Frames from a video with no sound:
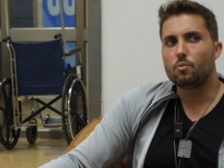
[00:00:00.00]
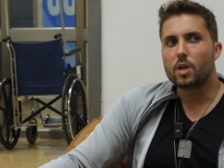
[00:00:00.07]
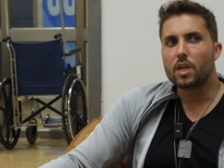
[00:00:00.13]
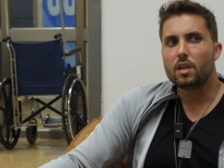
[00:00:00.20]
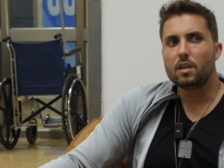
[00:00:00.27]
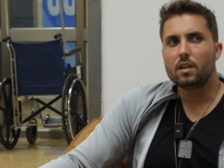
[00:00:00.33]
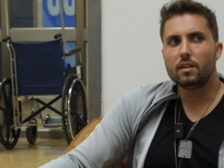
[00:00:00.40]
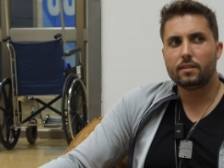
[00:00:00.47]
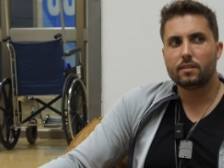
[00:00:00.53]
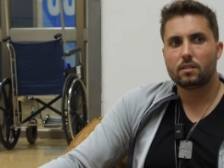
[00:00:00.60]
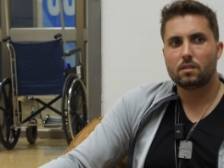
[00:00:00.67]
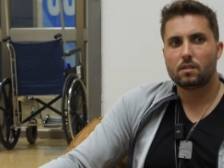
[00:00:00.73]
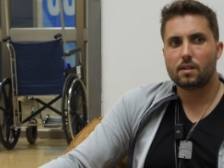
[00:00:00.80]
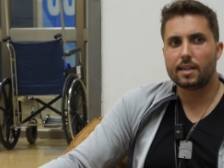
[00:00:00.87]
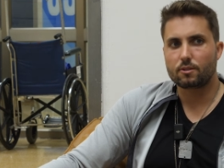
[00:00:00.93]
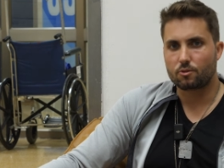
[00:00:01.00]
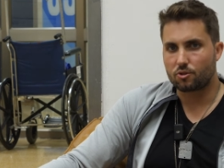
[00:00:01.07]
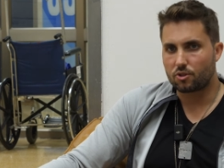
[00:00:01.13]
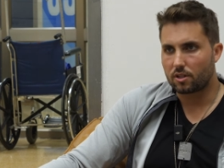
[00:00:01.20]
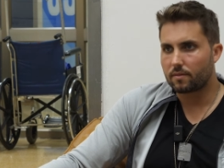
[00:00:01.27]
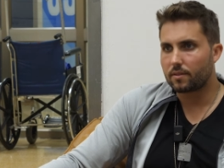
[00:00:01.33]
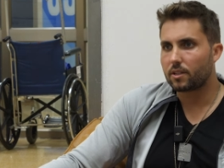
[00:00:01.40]
we as
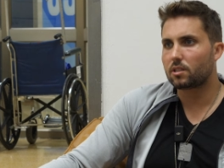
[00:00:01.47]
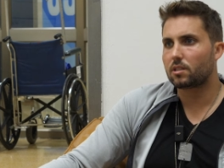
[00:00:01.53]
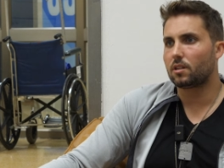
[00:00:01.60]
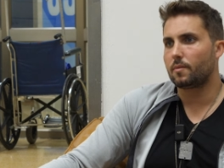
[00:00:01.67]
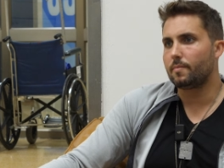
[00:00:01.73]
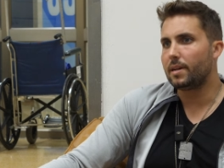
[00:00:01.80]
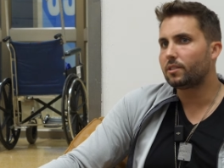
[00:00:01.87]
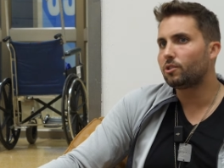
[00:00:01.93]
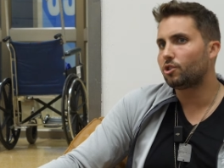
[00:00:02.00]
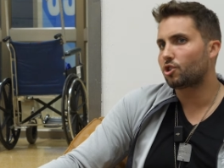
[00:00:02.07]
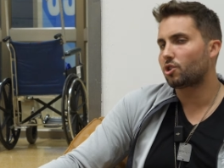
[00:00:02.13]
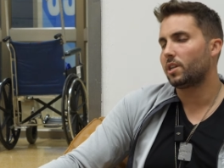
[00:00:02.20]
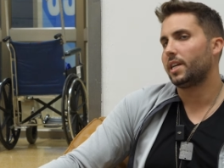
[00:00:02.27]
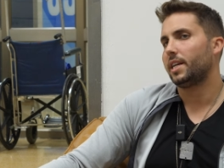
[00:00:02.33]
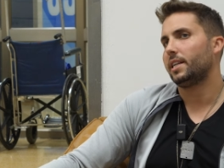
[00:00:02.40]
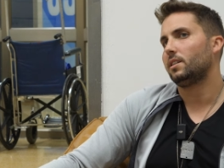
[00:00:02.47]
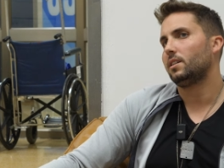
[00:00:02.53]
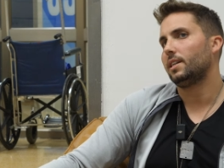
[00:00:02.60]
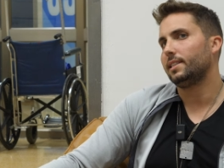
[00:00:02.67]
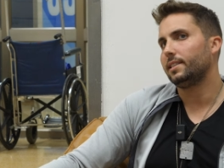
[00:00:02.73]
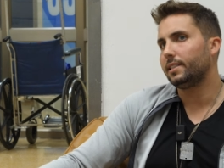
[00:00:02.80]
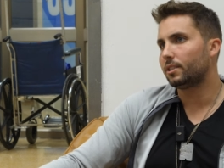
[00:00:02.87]
reservists are meant to train
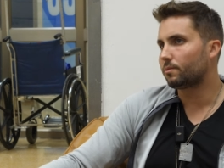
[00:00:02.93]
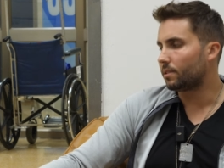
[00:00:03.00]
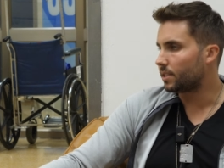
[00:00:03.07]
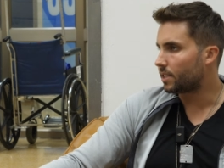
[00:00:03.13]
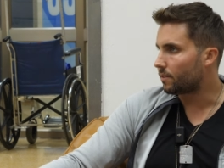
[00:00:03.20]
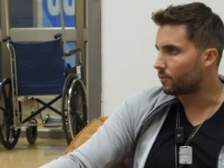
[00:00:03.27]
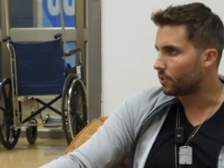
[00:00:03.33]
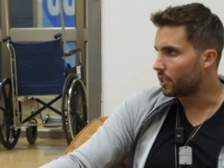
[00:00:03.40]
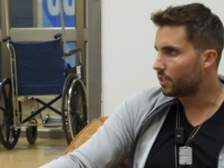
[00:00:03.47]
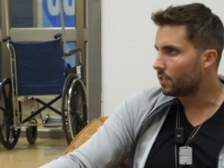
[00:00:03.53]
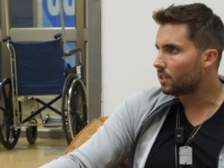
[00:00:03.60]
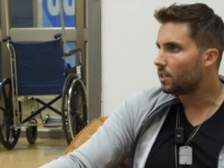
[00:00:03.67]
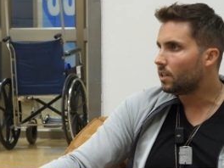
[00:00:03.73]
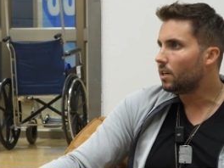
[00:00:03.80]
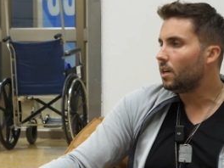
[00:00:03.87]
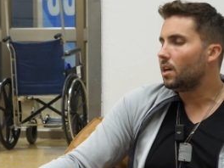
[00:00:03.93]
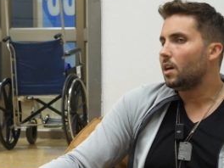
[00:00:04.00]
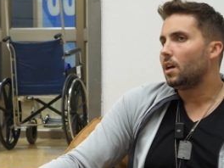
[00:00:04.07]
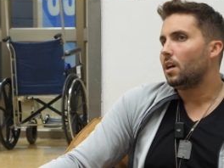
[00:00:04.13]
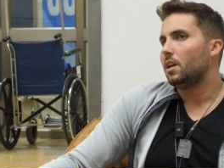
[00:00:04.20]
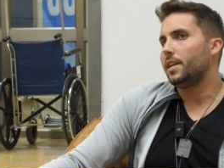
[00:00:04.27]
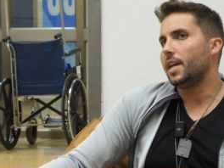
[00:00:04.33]
at least once every year. Uh-huh.
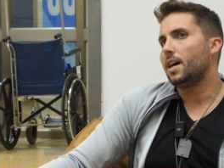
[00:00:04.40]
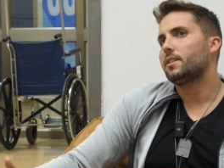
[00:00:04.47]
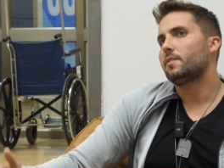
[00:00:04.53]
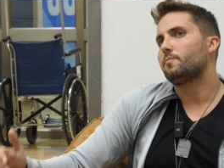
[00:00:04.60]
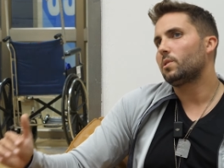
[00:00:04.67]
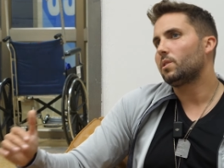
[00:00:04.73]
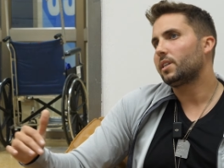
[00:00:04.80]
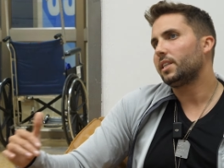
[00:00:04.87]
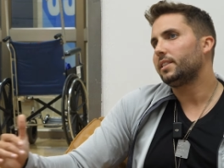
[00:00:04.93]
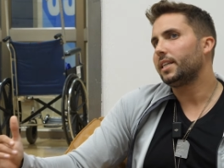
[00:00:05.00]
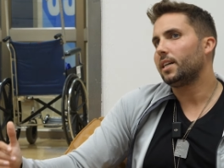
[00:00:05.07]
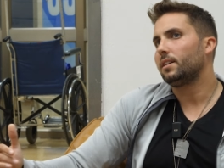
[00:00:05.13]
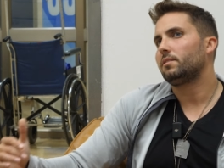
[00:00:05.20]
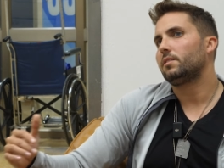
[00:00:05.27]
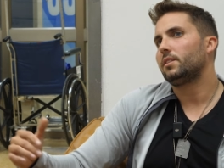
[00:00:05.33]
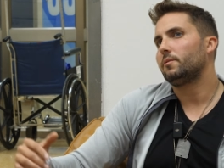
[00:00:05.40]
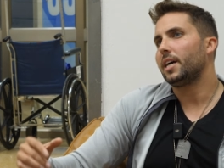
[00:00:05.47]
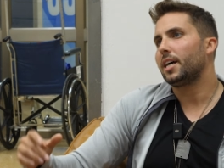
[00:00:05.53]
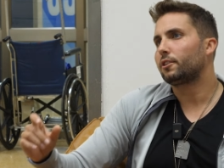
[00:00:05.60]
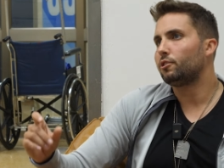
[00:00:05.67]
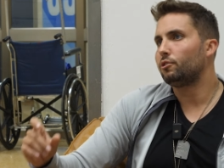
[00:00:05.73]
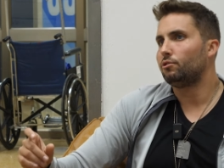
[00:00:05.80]
Now they've broken it down so that we
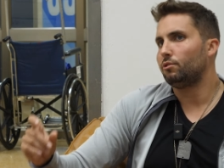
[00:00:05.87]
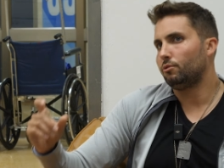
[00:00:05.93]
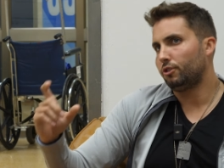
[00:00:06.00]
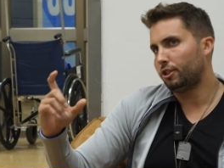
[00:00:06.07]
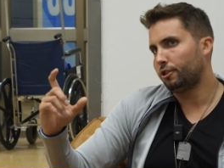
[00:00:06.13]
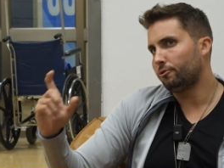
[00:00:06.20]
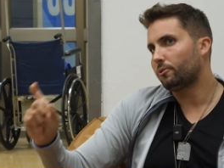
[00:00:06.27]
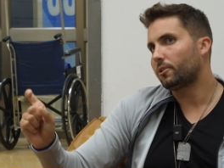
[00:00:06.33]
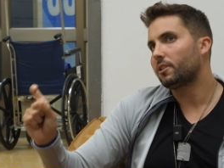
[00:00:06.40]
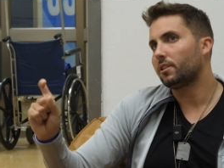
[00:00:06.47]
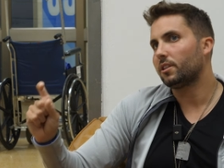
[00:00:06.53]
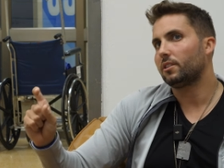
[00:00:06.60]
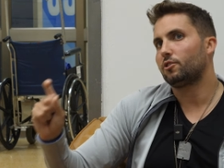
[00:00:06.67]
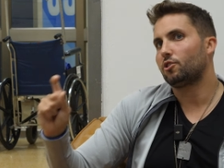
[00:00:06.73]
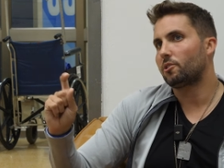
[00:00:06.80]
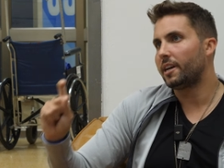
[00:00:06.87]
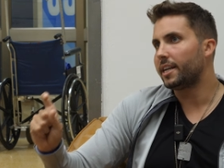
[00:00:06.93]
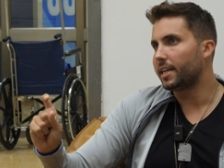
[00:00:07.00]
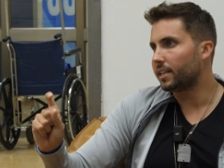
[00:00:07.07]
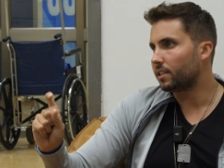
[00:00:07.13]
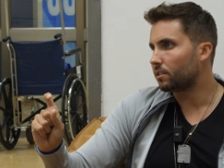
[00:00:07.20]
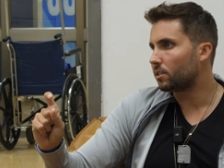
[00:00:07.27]
actually do shorter
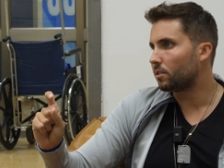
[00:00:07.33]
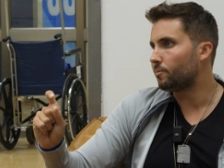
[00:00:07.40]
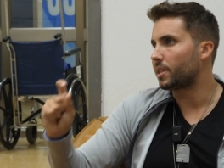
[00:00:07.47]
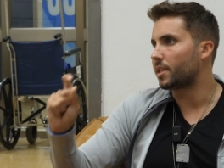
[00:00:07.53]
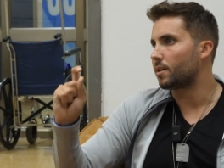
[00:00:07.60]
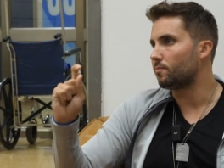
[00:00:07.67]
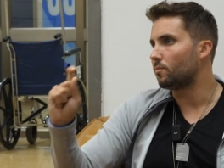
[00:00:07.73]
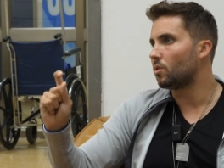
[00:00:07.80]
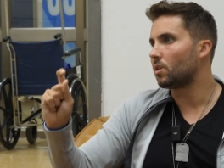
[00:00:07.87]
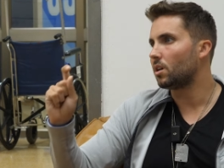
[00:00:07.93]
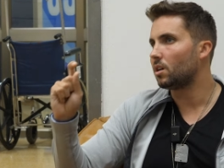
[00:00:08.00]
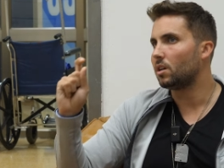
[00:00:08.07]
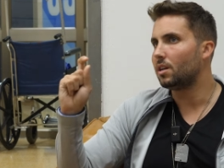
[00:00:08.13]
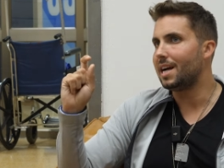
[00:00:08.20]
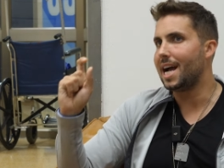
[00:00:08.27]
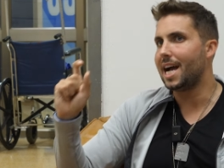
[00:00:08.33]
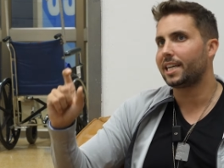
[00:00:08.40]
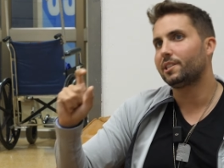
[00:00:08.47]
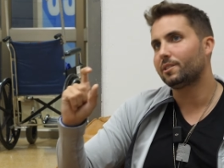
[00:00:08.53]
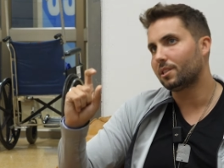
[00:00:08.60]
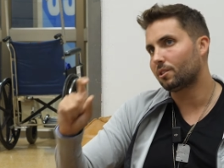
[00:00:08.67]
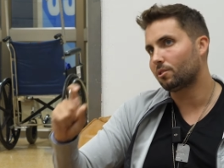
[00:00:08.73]
trainings, but they're more
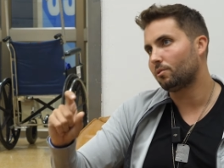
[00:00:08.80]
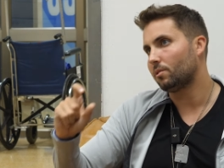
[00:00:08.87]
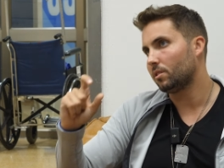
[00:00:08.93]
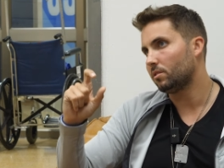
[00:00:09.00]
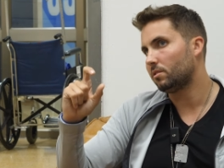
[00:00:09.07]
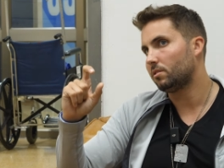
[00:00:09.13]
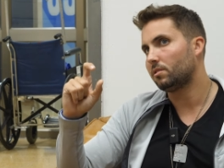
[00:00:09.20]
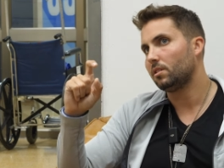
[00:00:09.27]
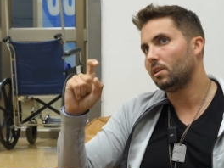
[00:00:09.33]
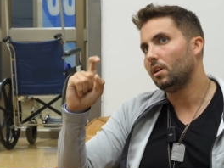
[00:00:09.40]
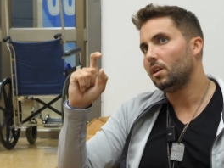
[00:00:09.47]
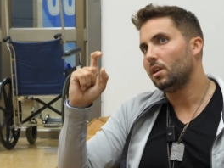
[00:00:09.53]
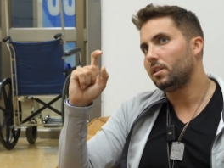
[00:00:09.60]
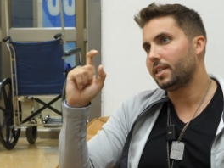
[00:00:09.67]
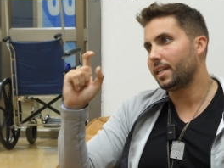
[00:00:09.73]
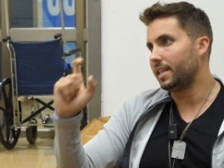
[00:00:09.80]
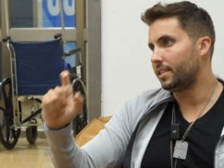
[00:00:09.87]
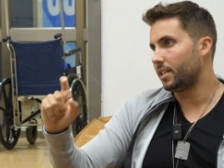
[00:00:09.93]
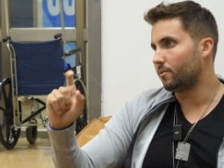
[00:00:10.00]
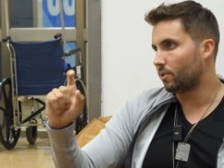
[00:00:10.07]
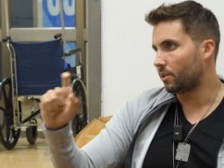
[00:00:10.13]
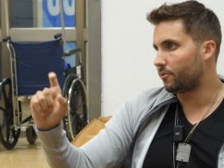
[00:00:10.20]
accurate towards the
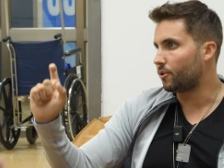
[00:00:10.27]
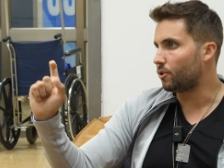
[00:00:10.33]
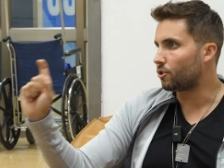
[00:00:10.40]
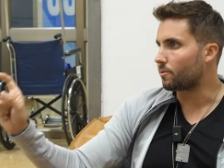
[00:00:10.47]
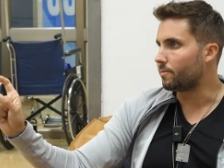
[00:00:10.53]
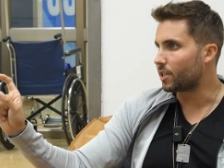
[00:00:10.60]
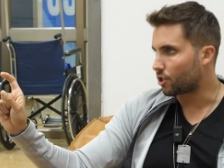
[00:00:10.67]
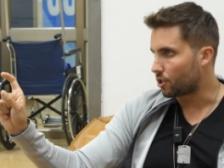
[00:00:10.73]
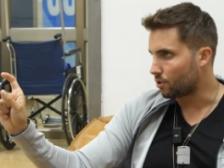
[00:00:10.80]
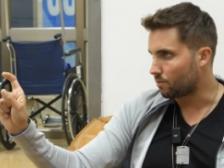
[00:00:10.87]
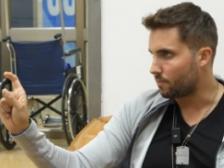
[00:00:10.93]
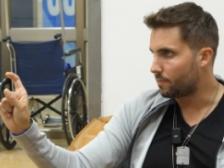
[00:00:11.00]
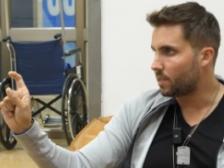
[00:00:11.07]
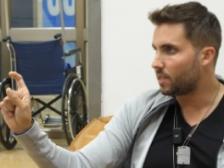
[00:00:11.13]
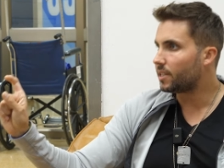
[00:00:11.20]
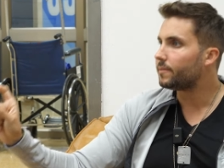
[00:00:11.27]
idea so of what future missions would be.